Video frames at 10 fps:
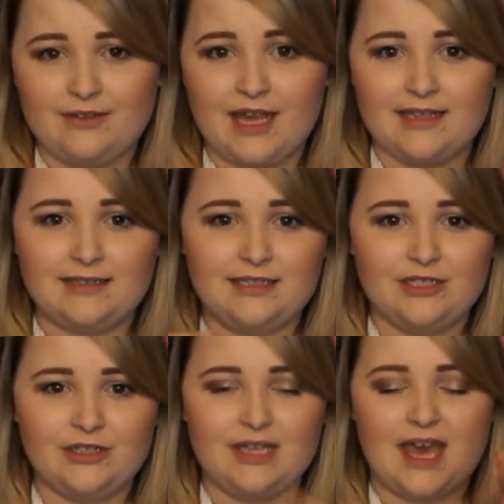against
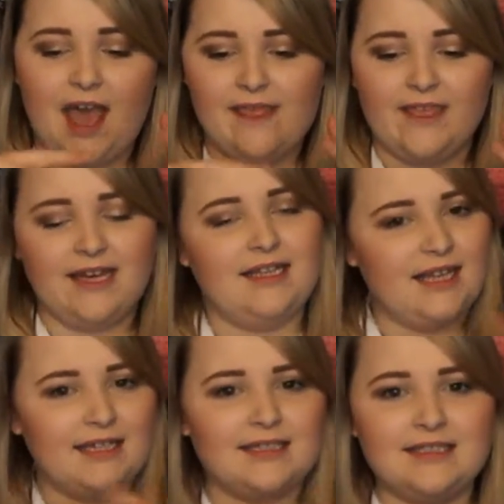each other and then in
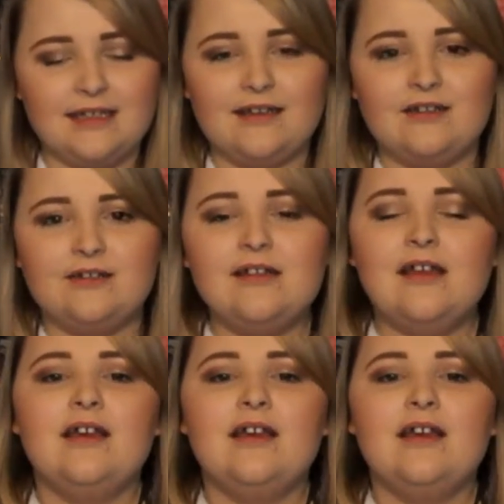like a circle.